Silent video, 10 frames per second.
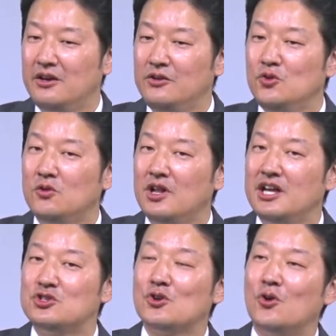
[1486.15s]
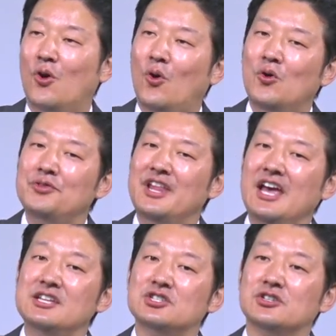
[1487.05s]
You let your old
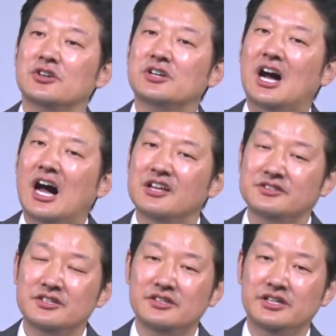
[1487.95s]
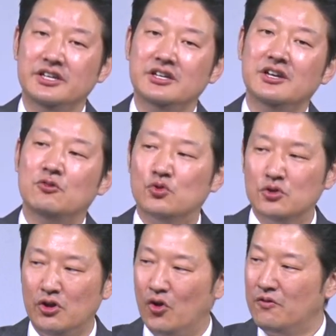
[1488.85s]
nature constantly
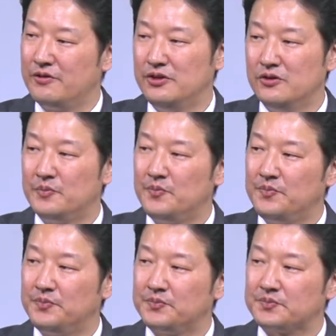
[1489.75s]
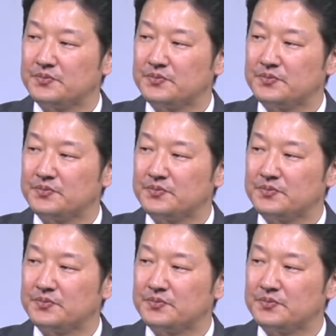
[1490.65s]
rule over you. True.